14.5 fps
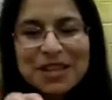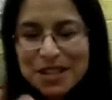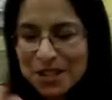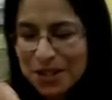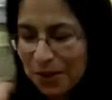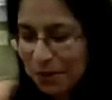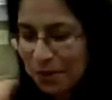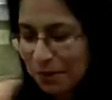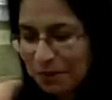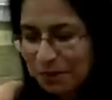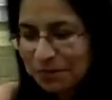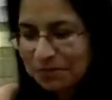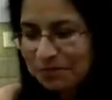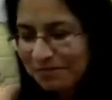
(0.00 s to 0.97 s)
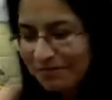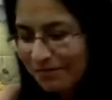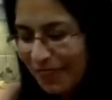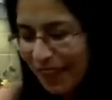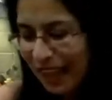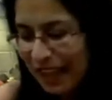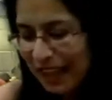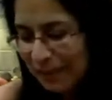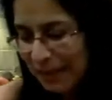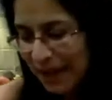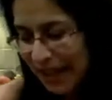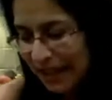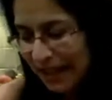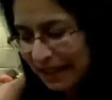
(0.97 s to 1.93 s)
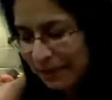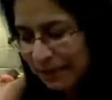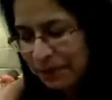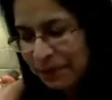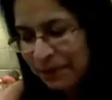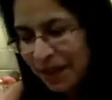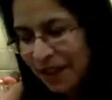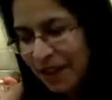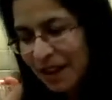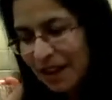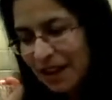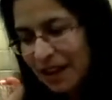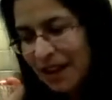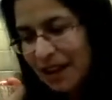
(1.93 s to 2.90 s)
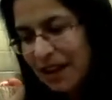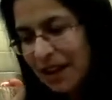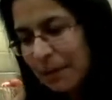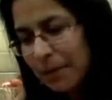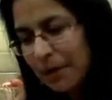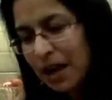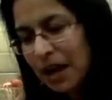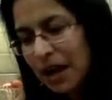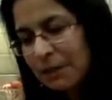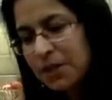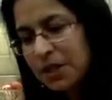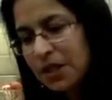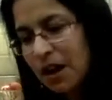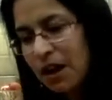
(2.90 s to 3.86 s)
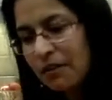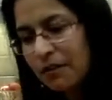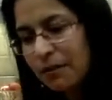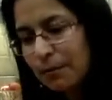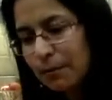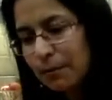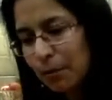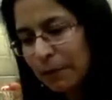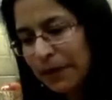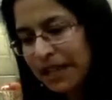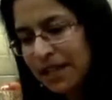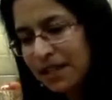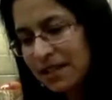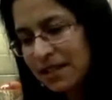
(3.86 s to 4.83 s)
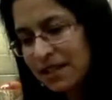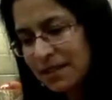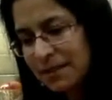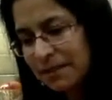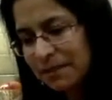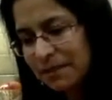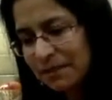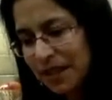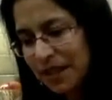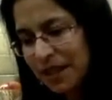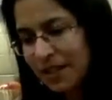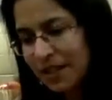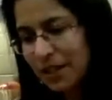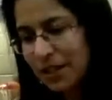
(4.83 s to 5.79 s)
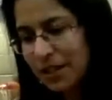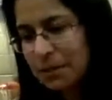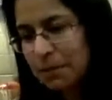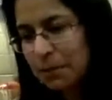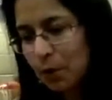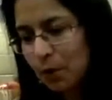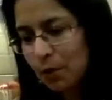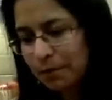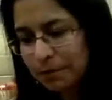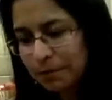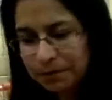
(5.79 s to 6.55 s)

So I'm adding a couple cups of mung beans into this bowl.